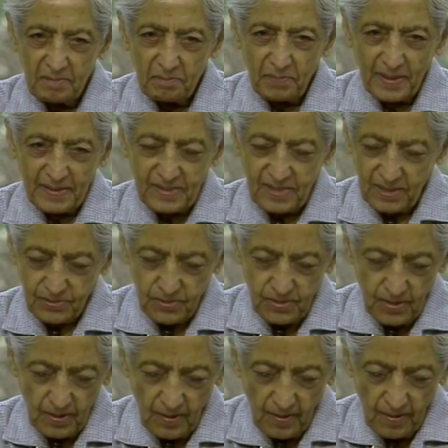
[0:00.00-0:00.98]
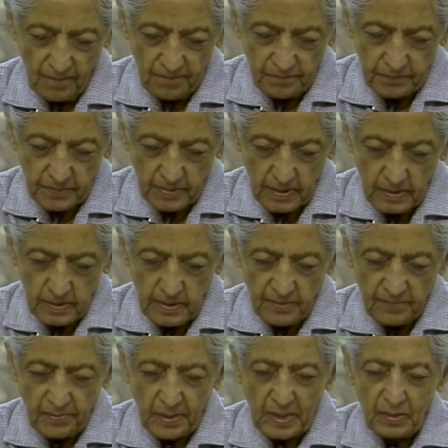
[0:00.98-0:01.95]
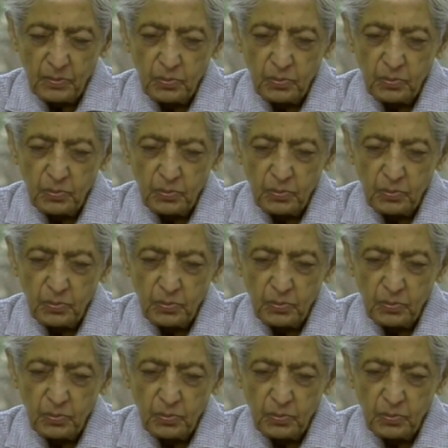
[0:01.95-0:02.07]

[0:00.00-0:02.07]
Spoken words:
But yet, the very